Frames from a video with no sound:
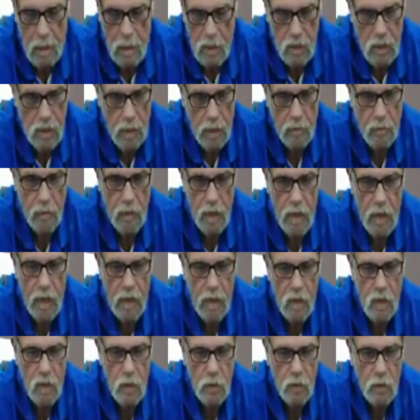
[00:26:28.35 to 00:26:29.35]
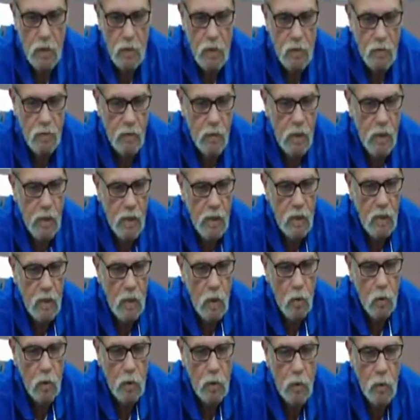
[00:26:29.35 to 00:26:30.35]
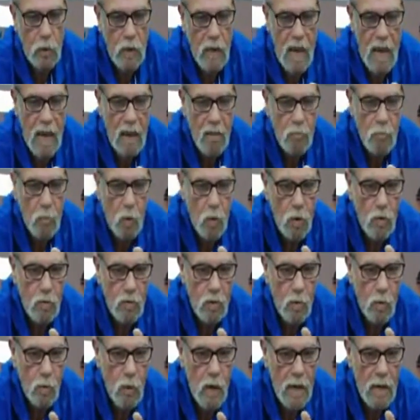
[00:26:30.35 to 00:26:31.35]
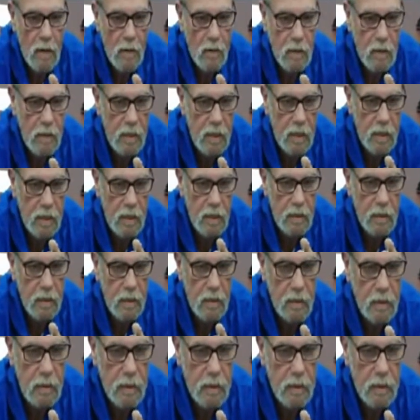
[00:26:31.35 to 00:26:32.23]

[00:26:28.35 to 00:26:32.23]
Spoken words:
Same variance on the different end, only we have more of a rounded end,